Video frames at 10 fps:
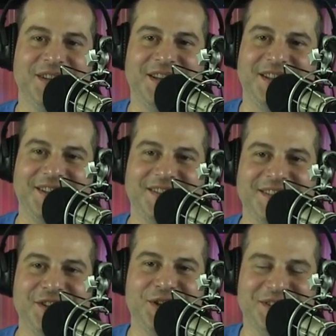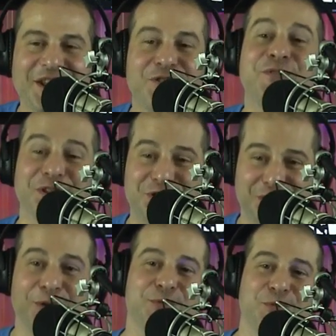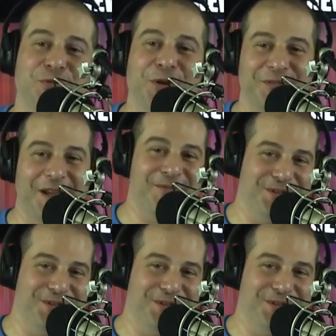Uh, you can tell you've done startups before, right?